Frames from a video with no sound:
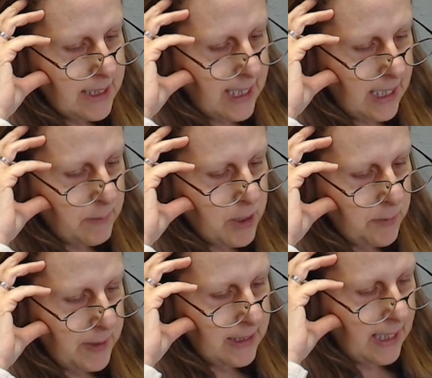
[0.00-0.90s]
name to
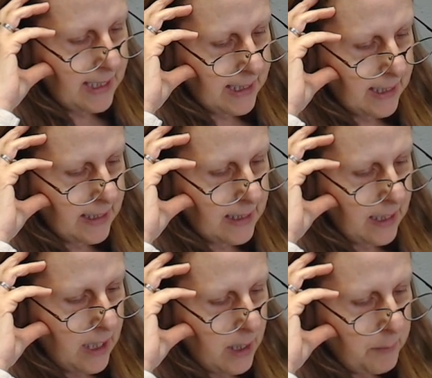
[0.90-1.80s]
be let in,
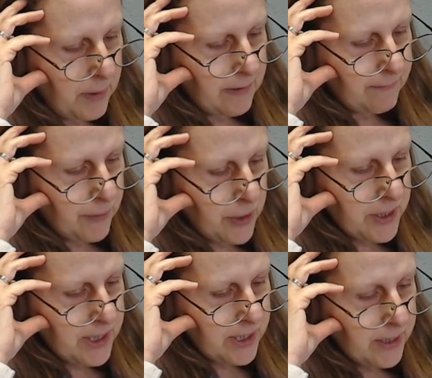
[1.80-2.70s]
but
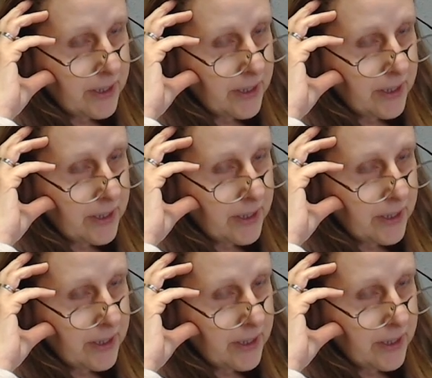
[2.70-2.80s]
first